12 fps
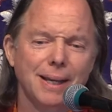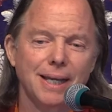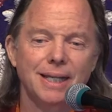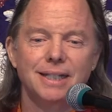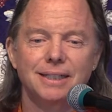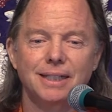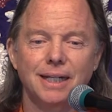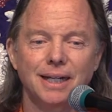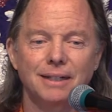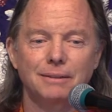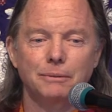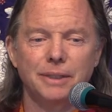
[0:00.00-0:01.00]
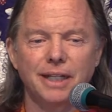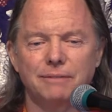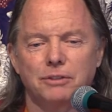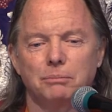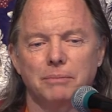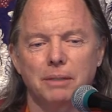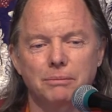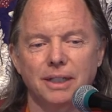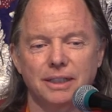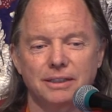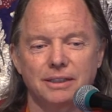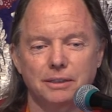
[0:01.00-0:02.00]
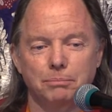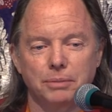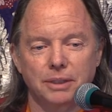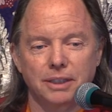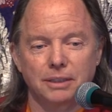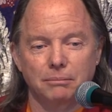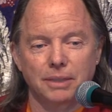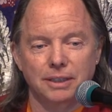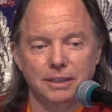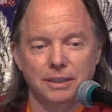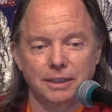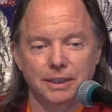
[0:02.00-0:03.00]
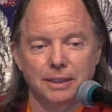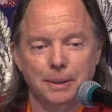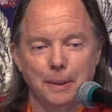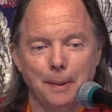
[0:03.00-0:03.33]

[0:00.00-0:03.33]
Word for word: And uh, we have to memorize this book in the monastery.